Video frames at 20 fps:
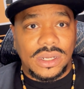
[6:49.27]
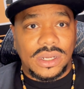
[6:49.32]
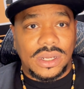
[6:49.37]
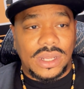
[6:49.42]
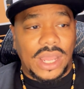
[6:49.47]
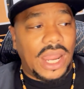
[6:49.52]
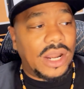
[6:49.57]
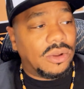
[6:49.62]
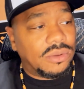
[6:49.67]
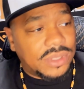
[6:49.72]

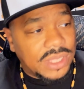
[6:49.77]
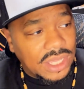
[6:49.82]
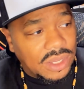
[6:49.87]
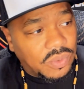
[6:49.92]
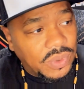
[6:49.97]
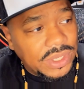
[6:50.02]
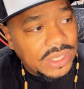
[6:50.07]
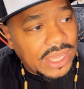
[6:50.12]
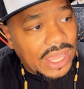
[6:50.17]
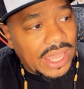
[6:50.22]
I don't think
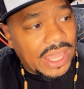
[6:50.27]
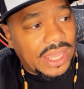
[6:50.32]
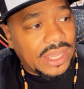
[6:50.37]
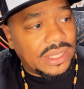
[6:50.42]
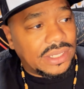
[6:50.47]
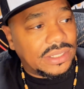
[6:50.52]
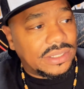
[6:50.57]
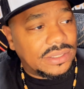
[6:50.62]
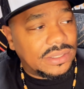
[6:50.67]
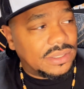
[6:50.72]
we got
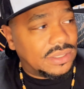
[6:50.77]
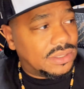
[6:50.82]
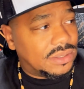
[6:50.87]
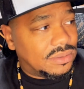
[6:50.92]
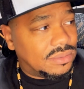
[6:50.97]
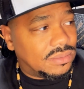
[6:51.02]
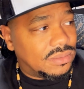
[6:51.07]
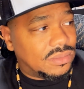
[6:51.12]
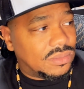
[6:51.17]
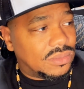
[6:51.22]

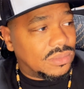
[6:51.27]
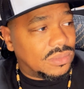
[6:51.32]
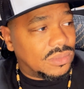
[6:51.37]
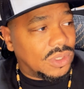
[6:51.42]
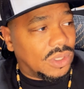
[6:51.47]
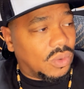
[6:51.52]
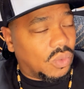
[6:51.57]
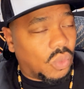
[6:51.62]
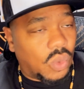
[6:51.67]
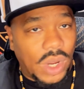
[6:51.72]

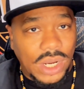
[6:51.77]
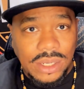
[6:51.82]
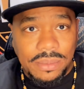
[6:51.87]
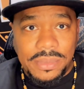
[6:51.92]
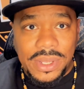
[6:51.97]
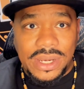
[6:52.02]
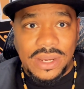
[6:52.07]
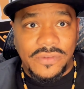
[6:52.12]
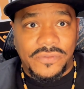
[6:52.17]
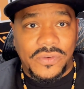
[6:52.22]
1
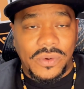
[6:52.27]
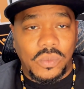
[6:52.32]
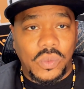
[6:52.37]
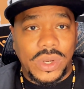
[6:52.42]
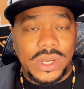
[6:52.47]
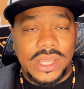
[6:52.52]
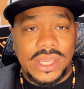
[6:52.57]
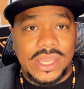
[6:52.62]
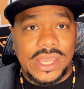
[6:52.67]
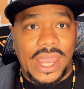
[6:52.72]
minute from when
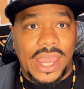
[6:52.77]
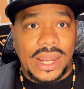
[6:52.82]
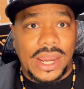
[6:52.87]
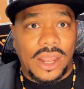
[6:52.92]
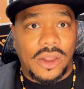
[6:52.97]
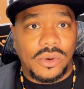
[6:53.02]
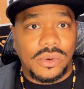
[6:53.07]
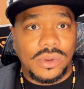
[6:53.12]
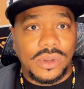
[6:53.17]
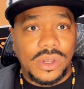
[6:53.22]
he got
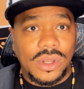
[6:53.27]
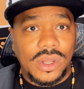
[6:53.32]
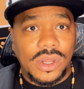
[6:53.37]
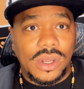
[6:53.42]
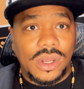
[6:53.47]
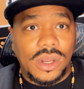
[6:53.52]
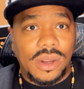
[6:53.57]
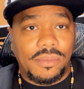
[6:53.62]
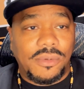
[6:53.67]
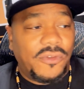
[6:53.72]
out
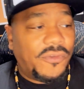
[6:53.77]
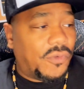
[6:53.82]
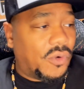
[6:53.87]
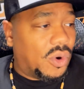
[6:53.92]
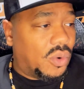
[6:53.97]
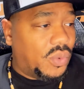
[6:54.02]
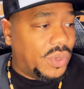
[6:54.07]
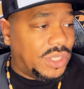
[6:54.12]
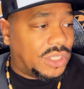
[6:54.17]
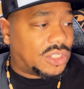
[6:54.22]
before
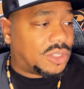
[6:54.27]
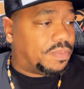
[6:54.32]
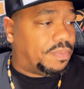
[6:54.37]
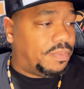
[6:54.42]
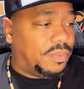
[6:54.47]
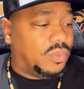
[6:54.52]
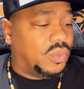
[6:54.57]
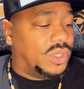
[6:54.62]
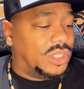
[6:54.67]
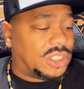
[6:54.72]
we
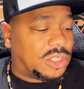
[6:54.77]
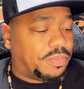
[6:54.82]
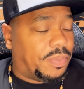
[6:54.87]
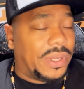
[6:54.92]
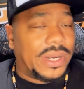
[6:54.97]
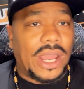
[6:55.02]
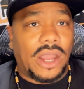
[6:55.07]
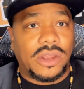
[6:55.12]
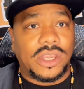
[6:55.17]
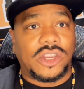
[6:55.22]
spun
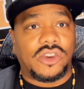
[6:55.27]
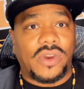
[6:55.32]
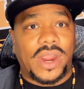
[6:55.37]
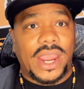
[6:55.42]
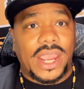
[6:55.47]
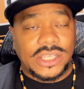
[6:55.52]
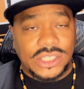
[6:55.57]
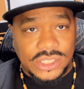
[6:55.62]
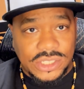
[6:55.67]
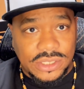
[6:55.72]
out and
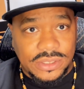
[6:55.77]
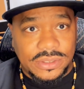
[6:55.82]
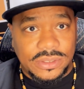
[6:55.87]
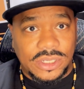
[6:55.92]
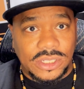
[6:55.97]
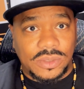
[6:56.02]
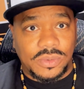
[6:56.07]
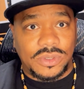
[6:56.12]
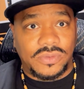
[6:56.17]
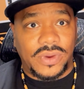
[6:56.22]
crashed because
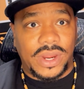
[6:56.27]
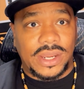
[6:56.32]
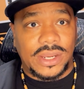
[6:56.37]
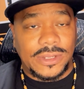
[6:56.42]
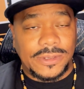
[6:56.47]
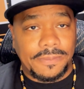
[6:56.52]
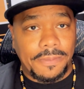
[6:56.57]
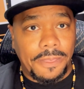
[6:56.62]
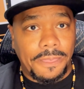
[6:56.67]
it was raining.